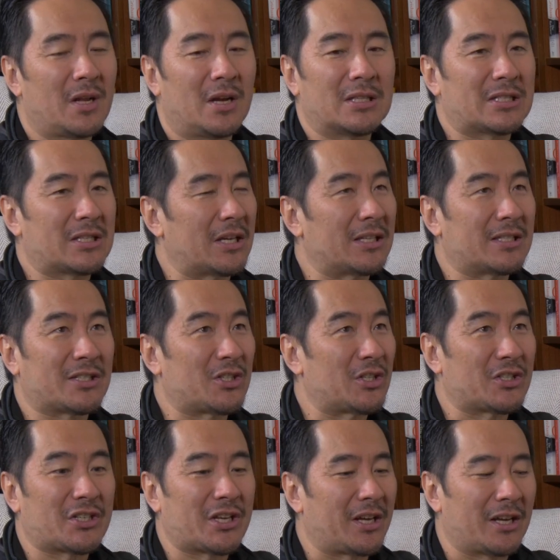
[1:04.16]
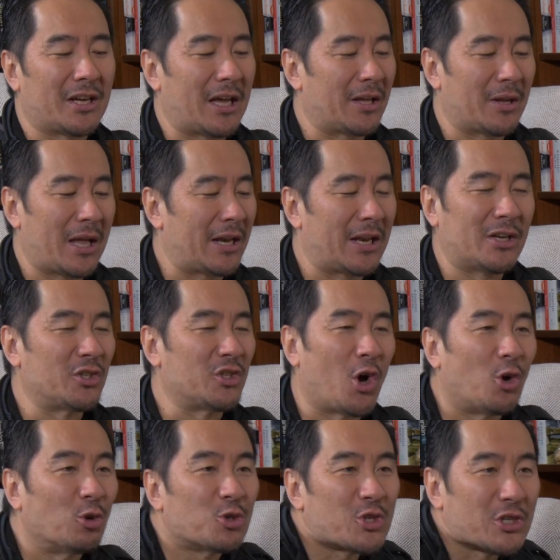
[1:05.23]
No, it's just an
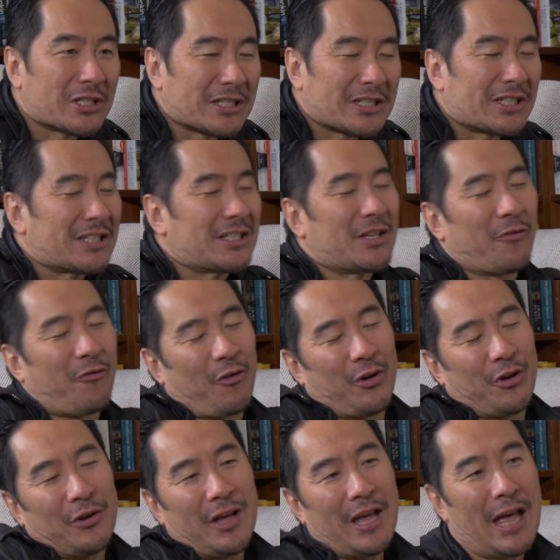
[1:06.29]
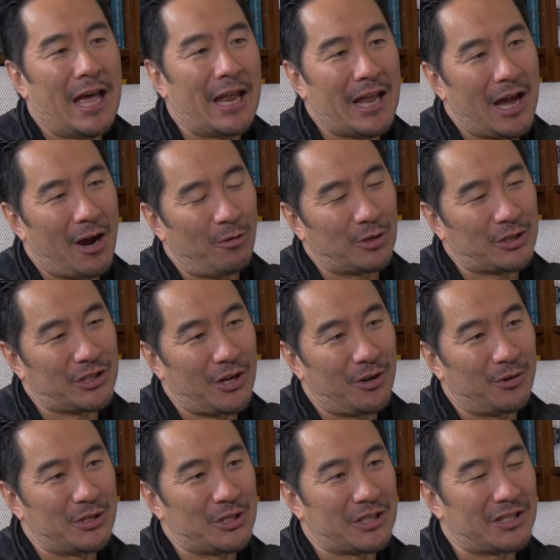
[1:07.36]
indulgence to sit for an hour or so
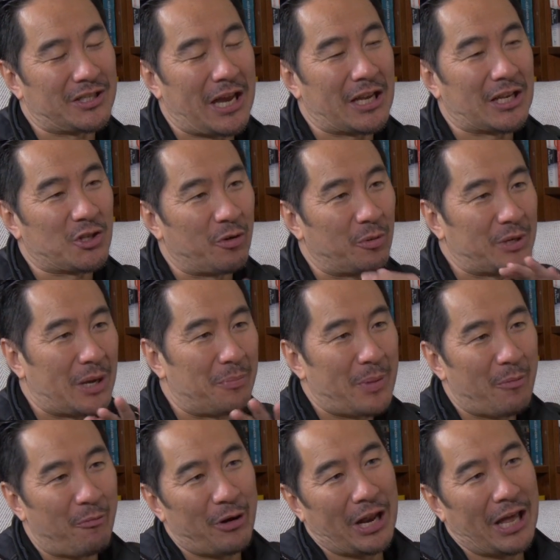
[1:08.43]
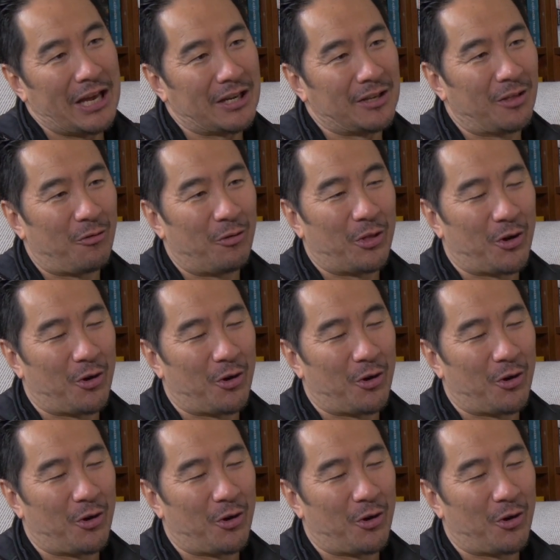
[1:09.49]
and just take a trip down memory lane through the